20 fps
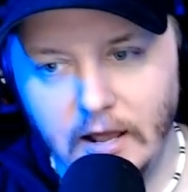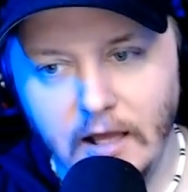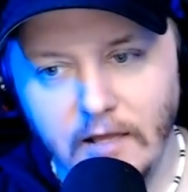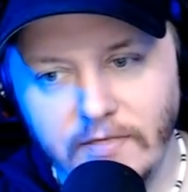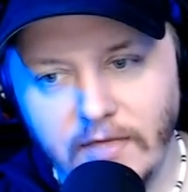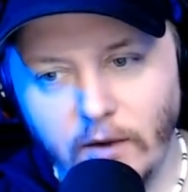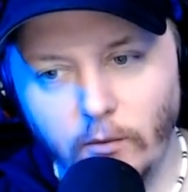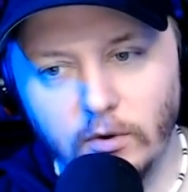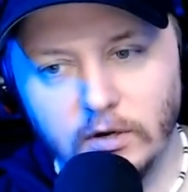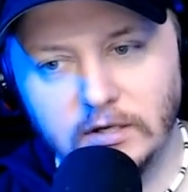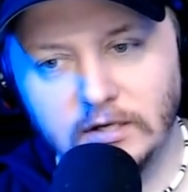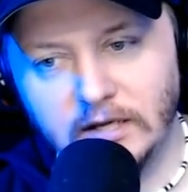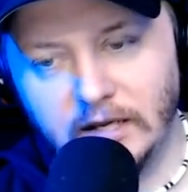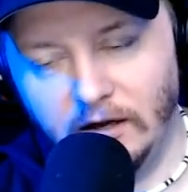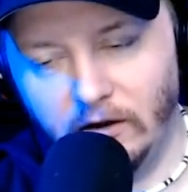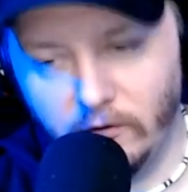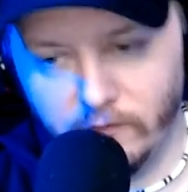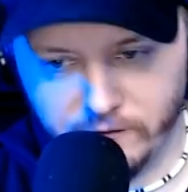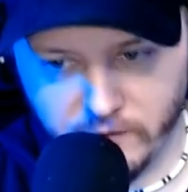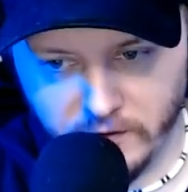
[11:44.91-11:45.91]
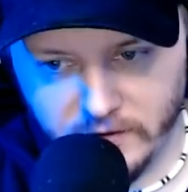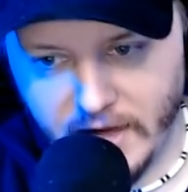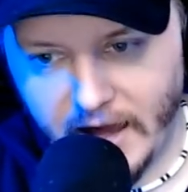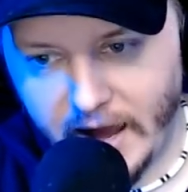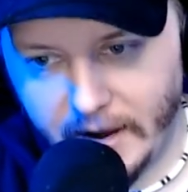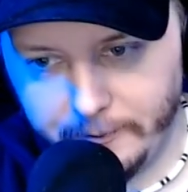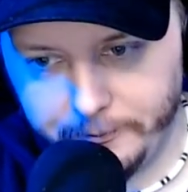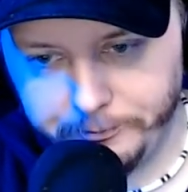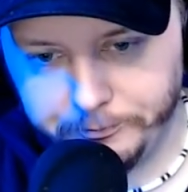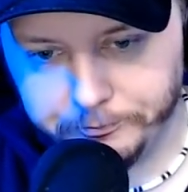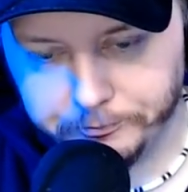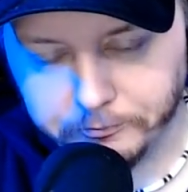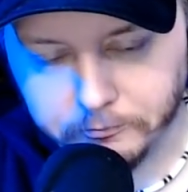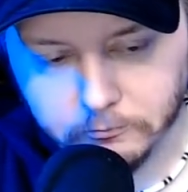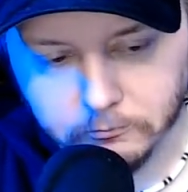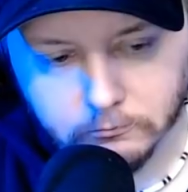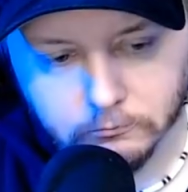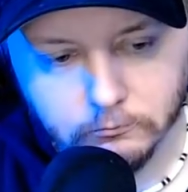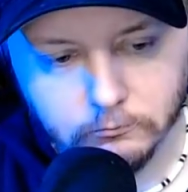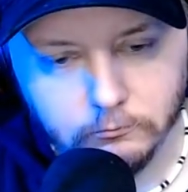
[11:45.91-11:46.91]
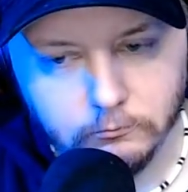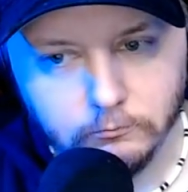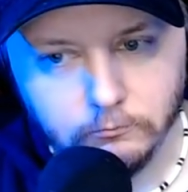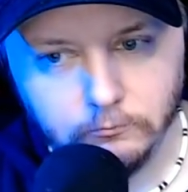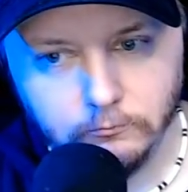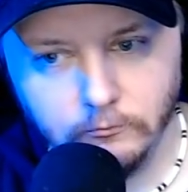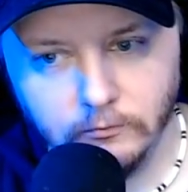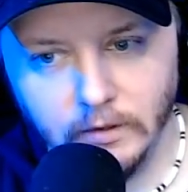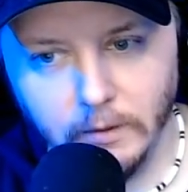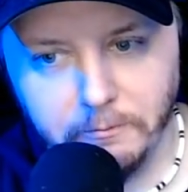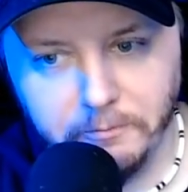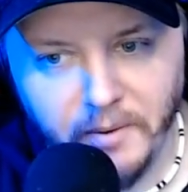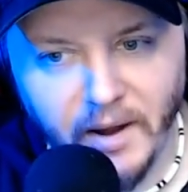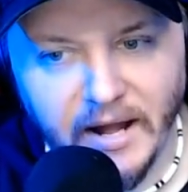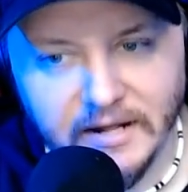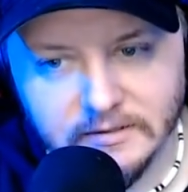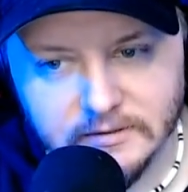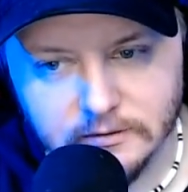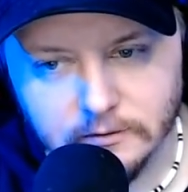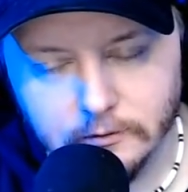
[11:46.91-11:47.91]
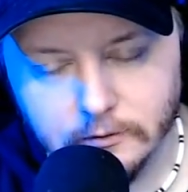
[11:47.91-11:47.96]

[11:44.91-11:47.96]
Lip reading: They would kill for that. But,